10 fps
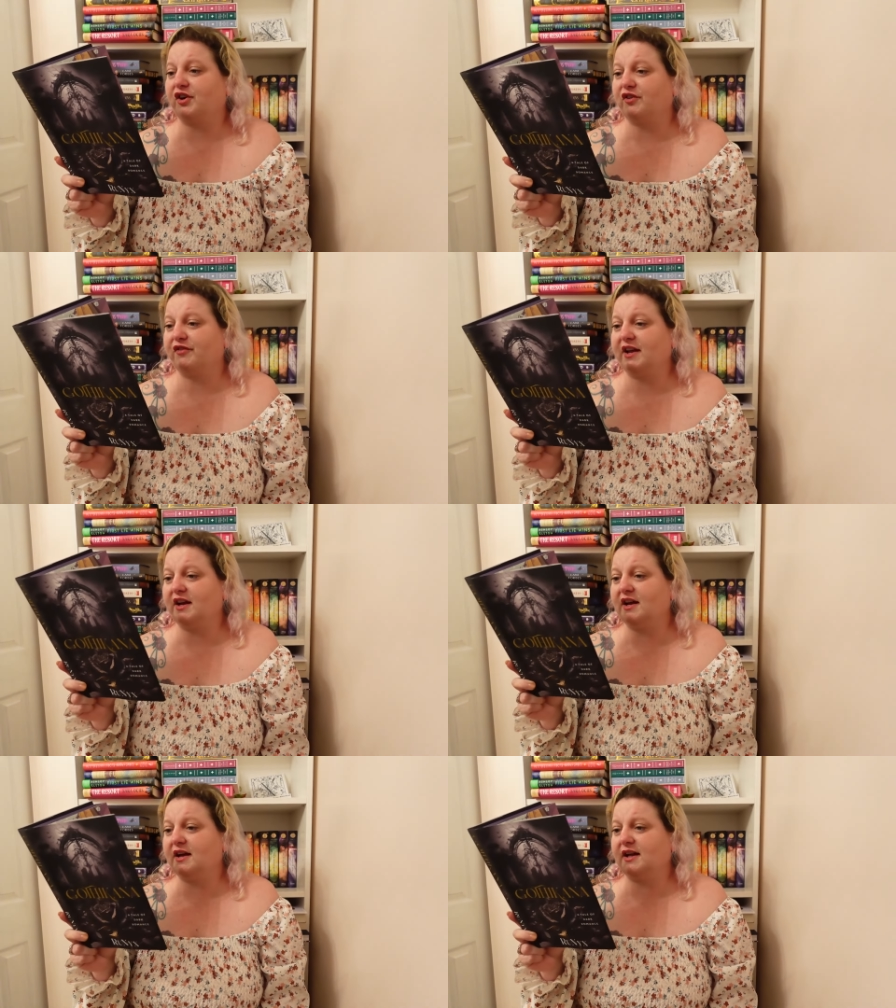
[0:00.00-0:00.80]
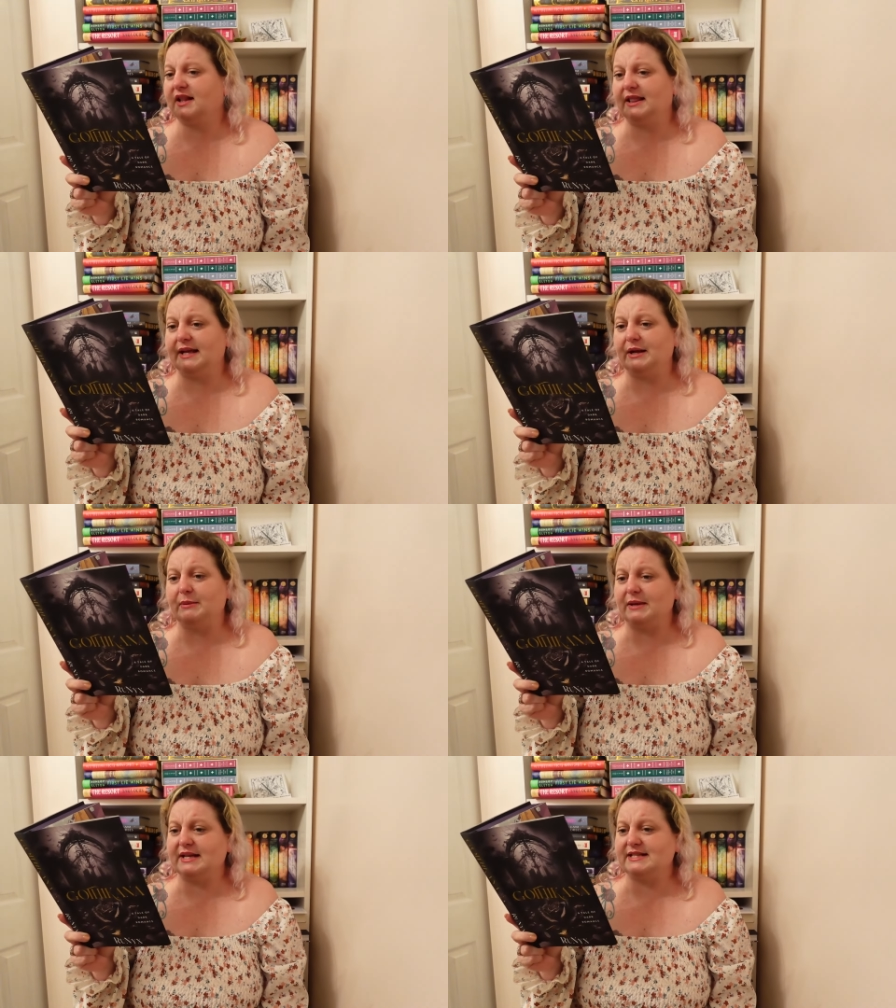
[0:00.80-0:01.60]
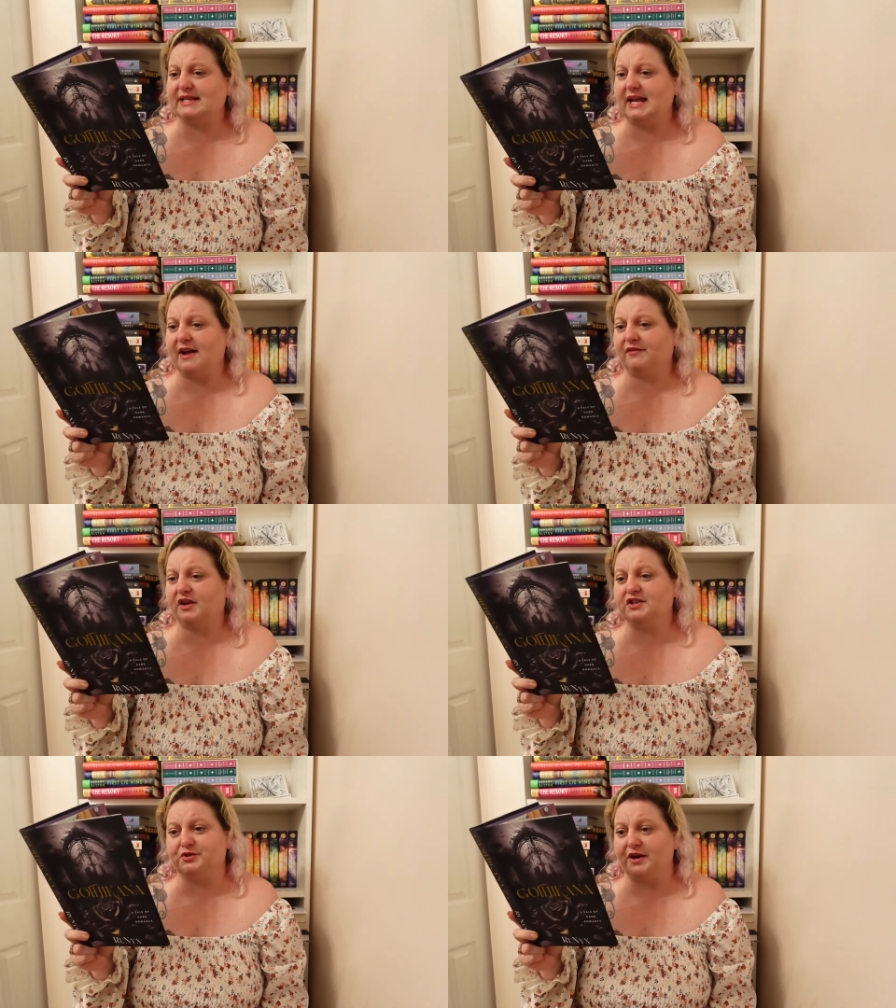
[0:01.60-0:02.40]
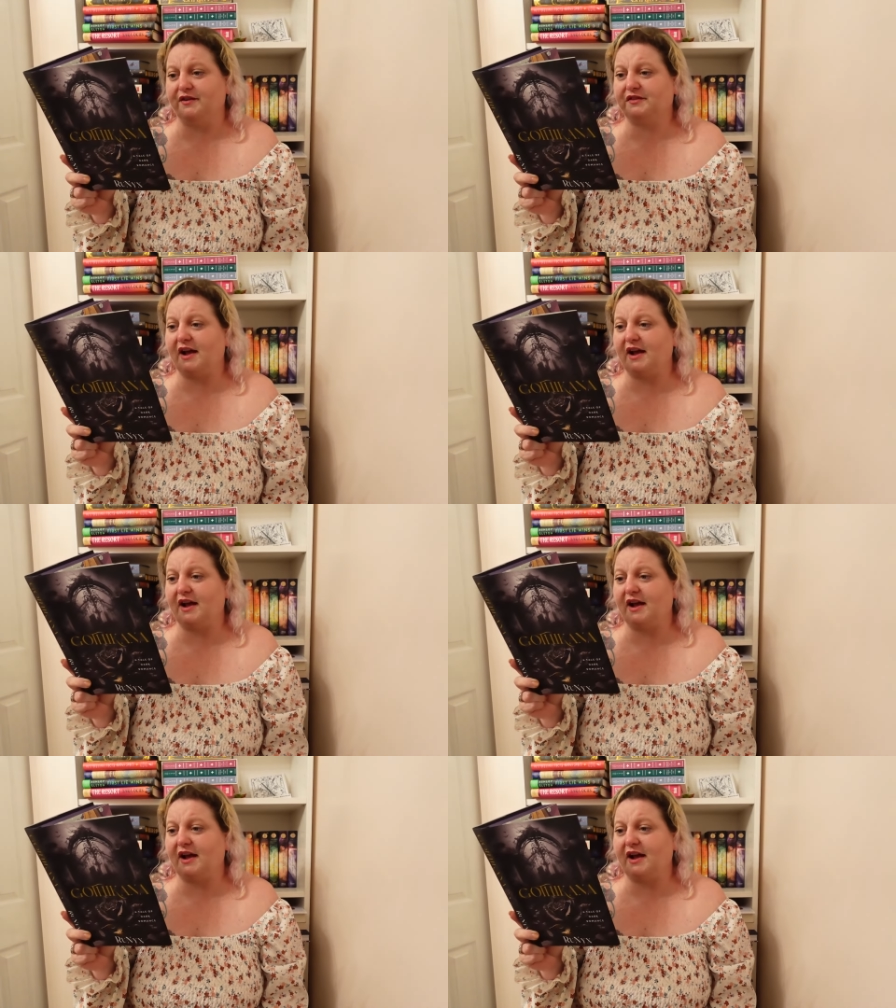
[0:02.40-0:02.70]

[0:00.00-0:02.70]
Corvina Klim is left adrift